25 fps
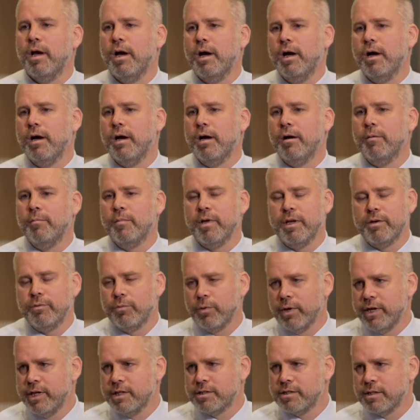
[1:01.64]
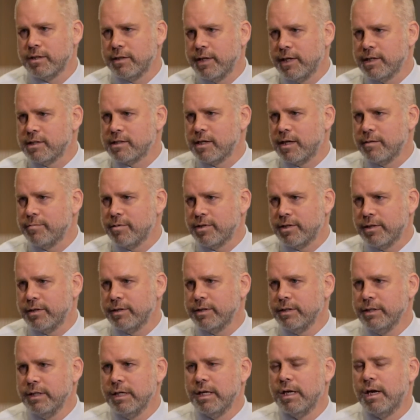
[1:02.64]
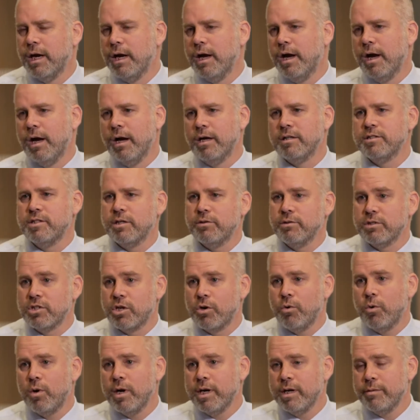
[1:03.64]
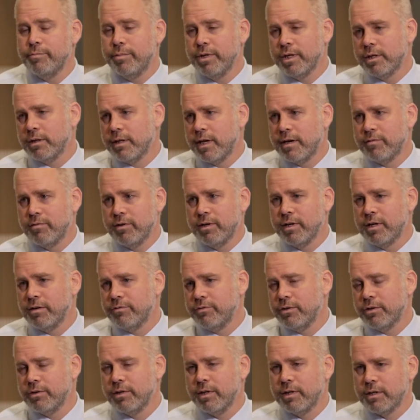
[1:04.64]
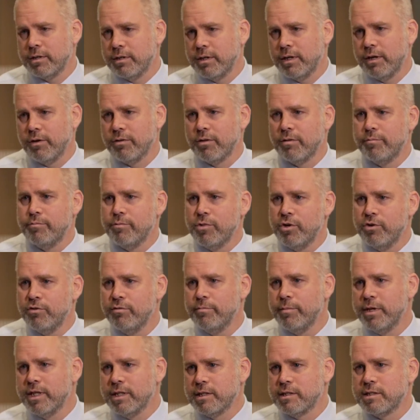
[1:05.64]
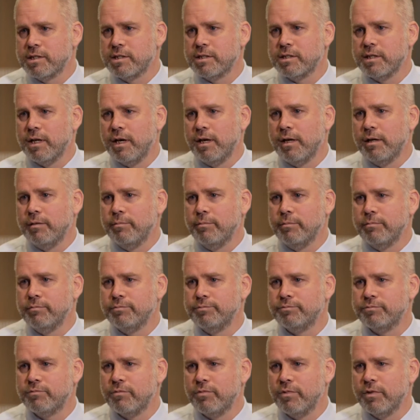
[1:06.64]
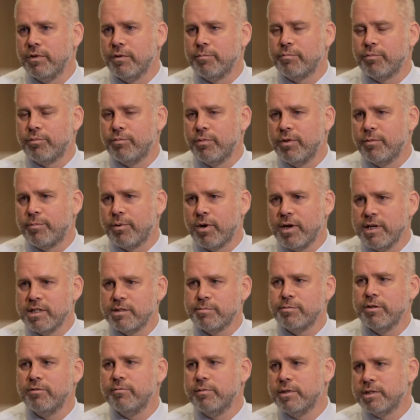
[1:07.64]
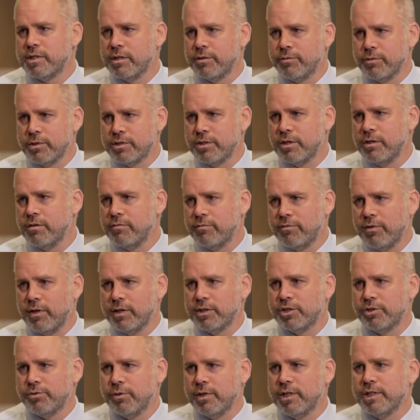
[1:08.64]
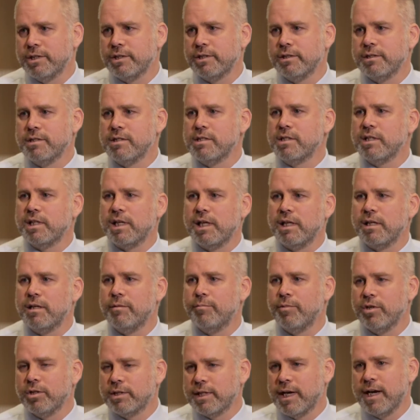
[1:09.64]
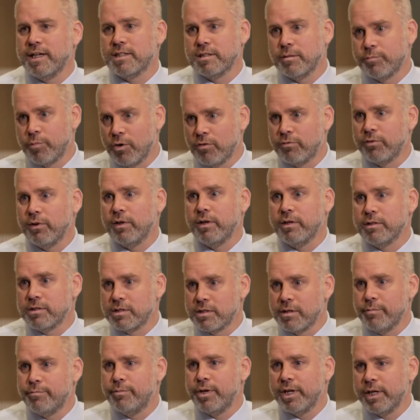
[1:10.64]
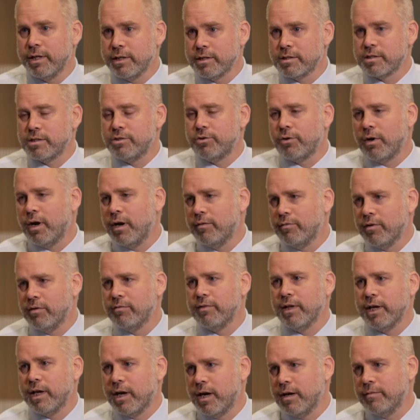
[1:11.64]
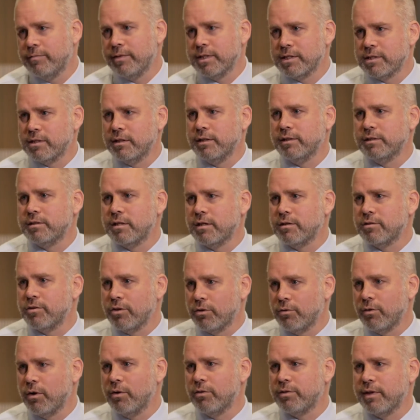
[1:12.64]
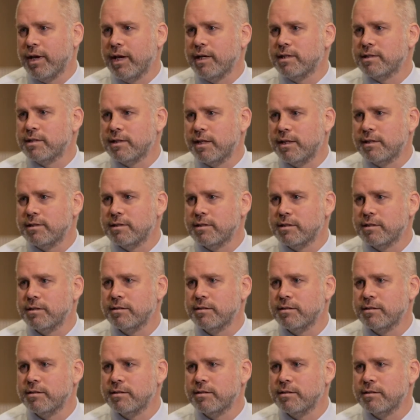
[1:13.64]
and REITs and that type of thing. So it's quite a big lever. And if you look at the movements, the price movements and return fluctuations in the multi-asset portfolios, the biggest driver of that obviously is the growth assets.